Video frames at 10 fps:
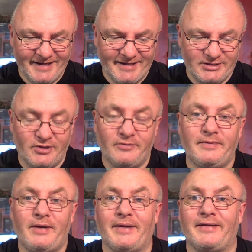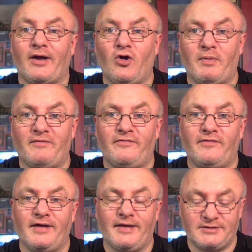So anyway, I hope I've
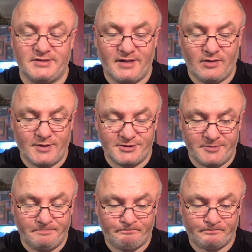answered that question.